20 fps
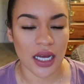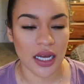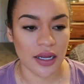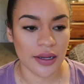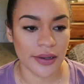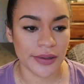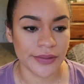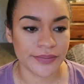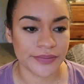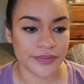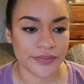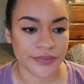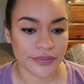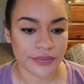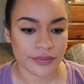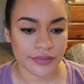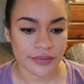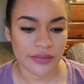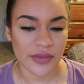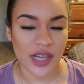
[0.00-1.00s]
Um,
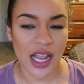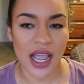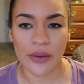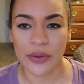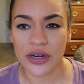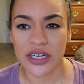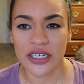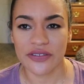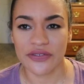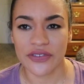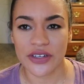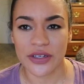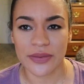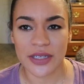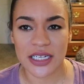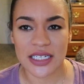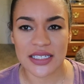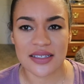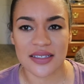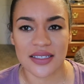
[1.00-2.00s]
I wanted to film
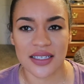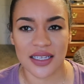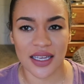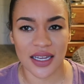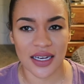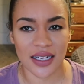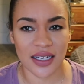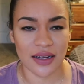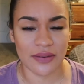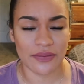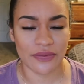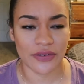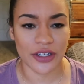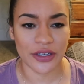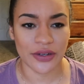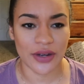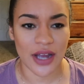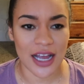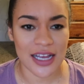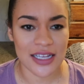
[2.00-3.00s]
this, get it up for
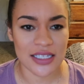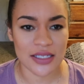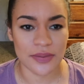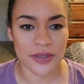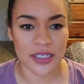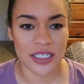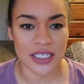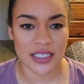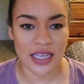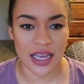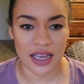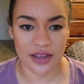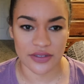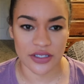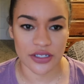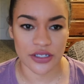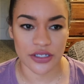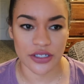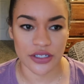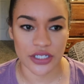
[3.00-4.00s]
you guys because I have
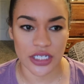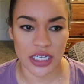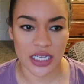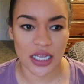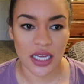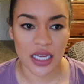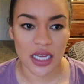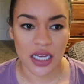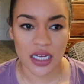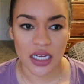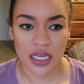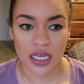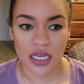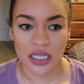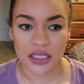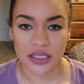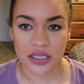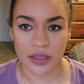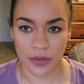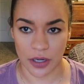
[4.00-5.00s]
surgery
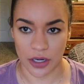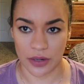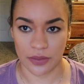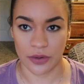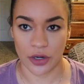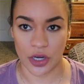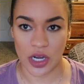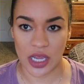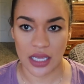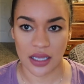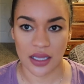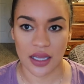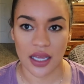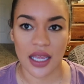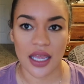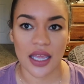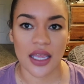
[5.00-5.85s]
tomorrow morning.